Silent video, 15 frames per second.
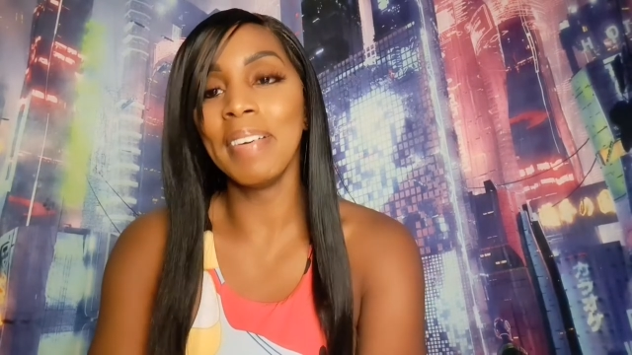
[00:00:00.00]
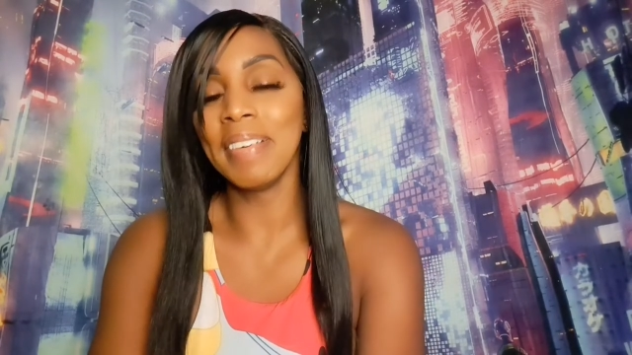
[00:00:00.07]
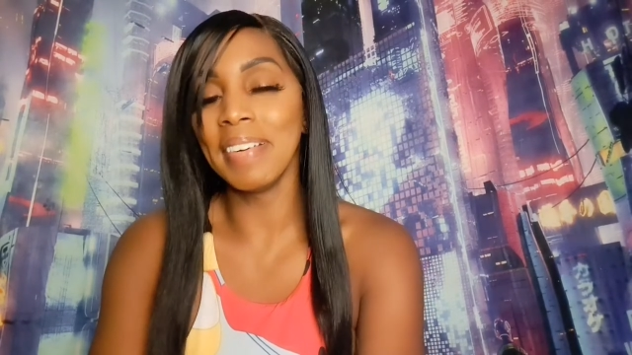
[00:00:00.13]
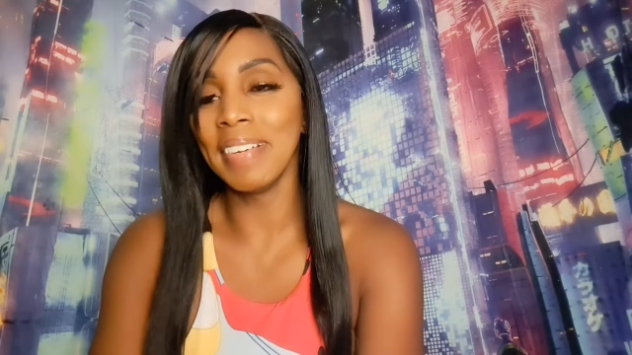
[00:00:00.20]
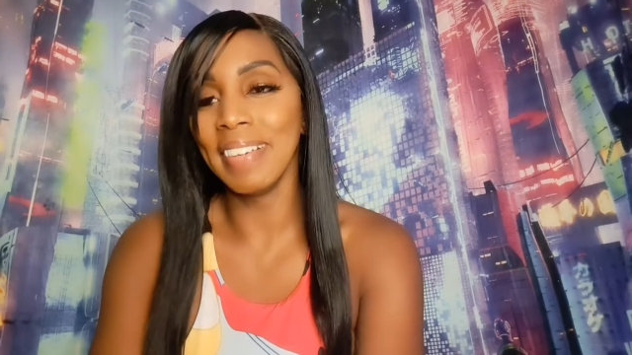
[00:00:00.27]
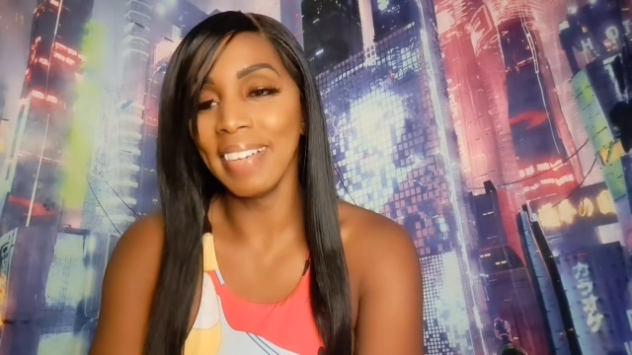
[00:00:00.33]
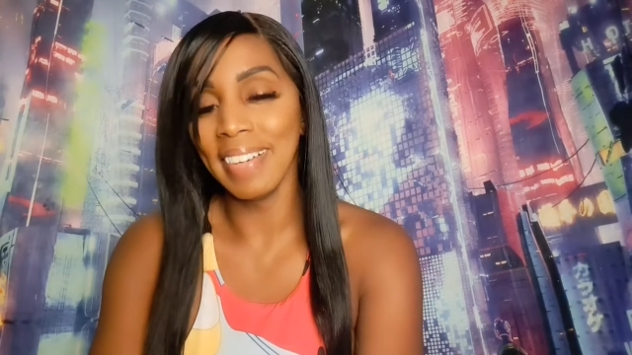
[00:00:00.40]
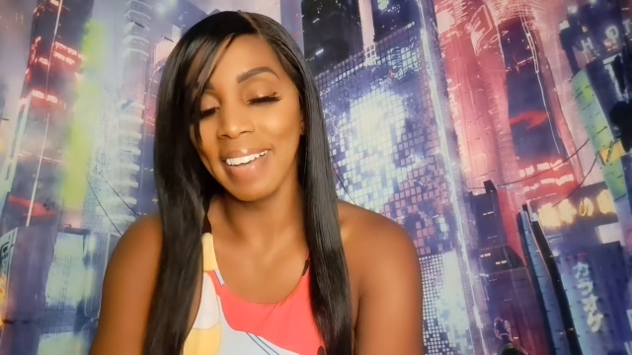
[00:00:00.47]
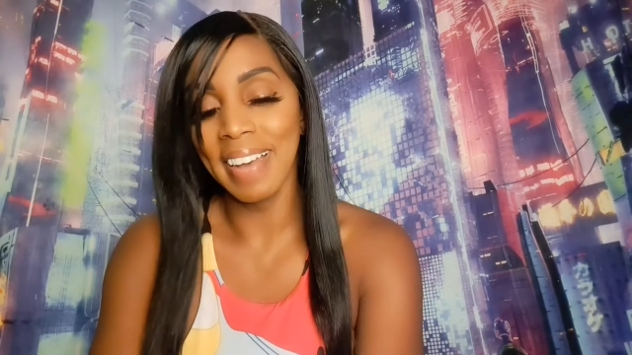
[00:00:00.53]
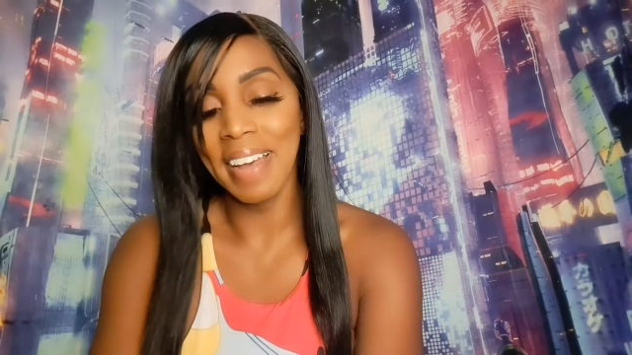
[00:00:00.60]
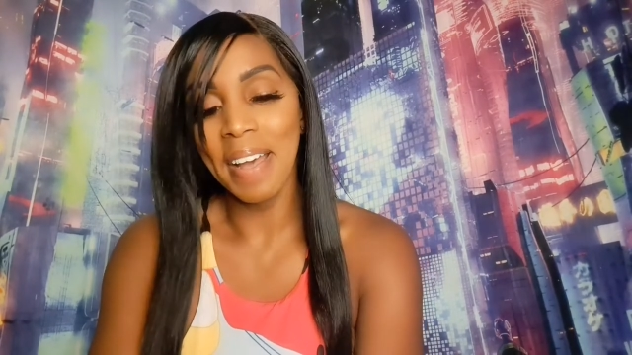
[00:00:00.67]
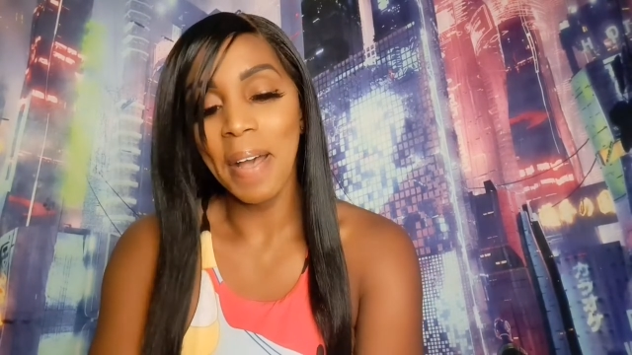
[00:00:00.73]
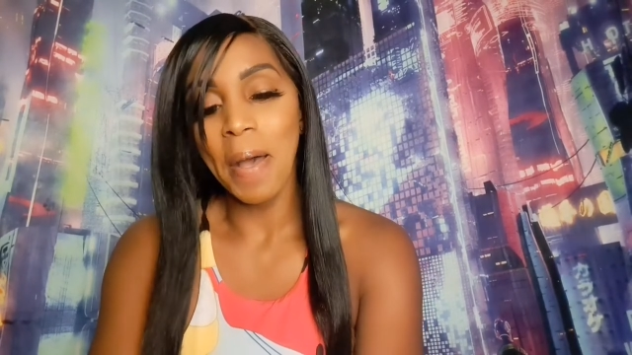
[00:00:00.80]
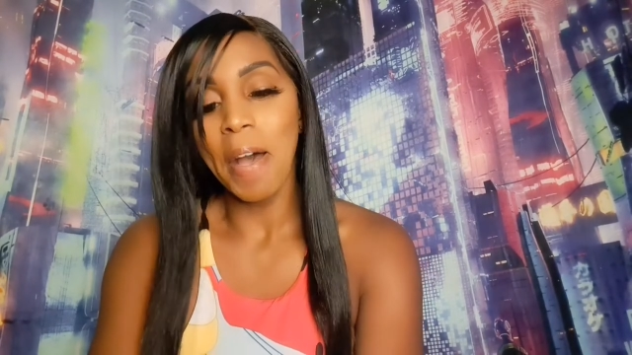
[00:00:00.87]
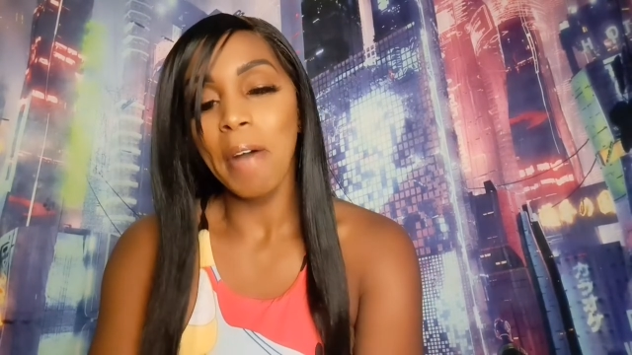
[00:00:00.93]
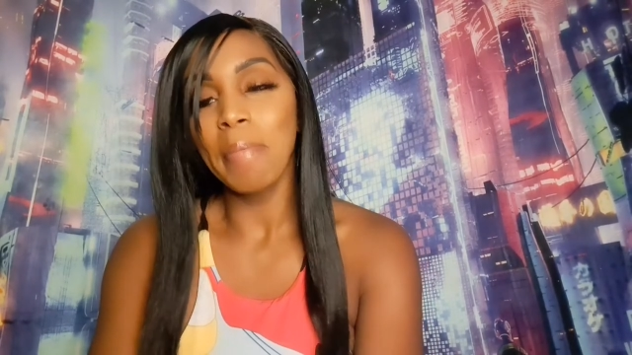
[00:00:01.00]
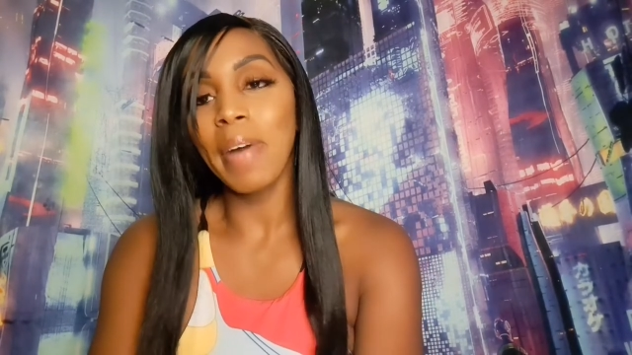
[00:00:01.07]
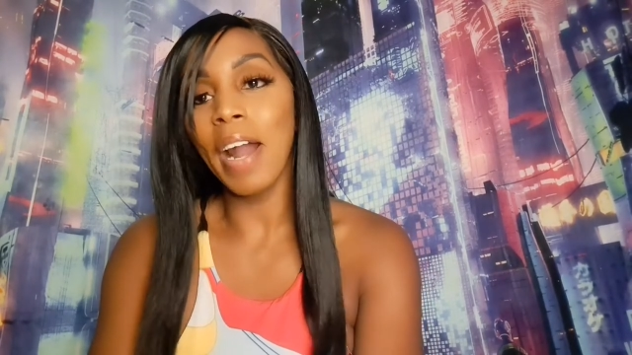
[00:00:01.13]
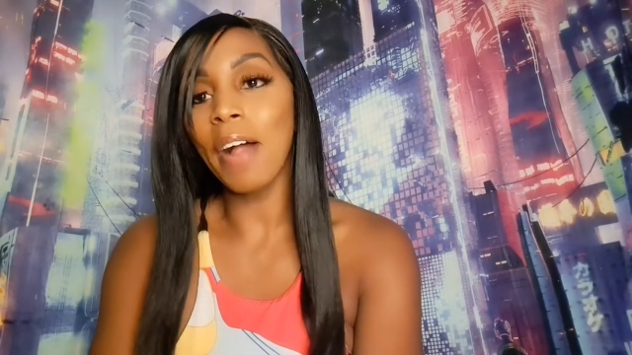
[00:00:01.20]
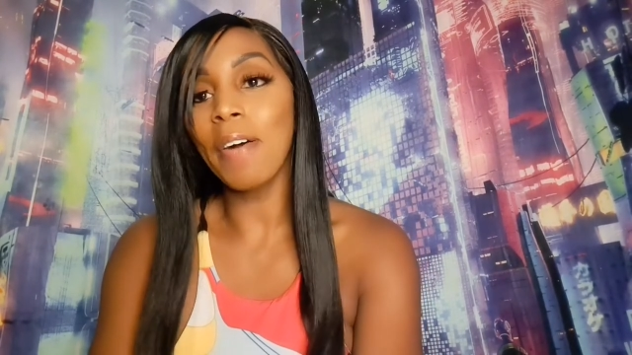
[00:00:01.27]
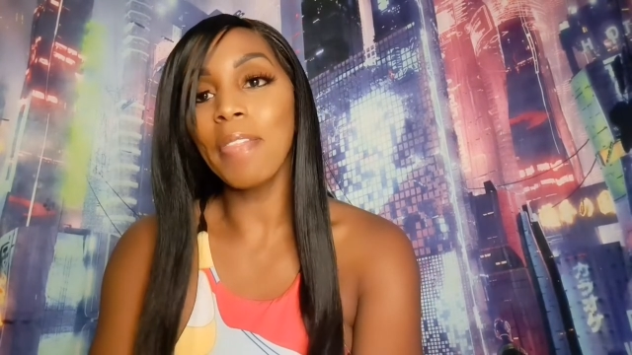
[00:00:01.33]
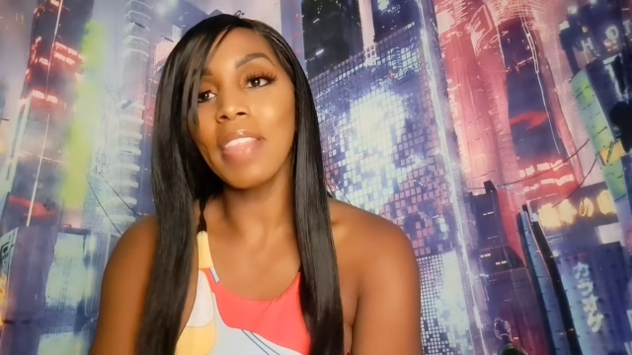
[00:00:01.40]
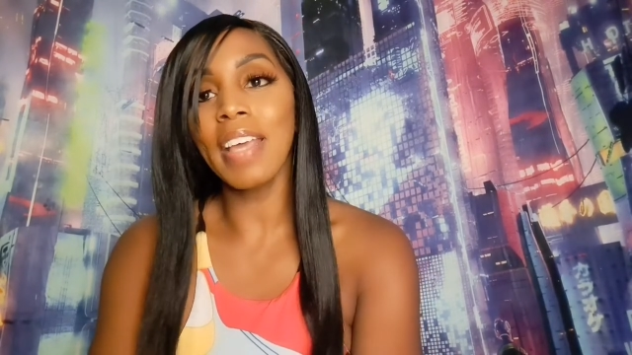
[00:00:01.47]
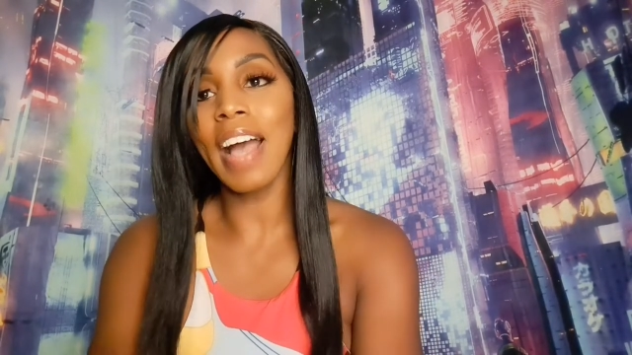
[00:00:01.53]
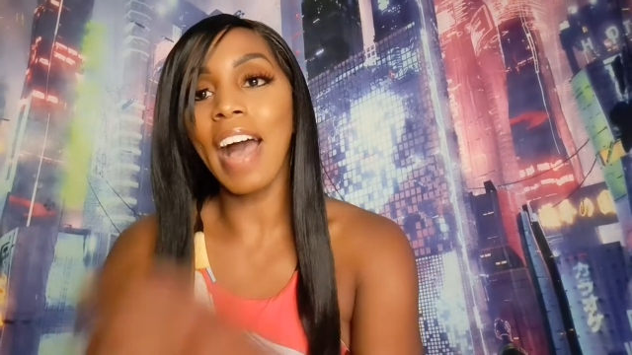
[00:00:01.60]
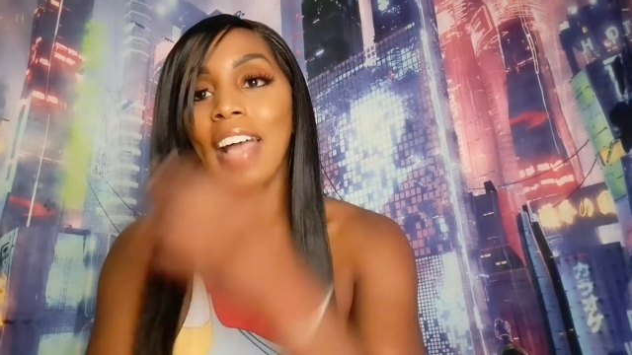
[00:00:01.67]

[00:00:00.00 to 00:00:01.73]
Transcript: But I don't think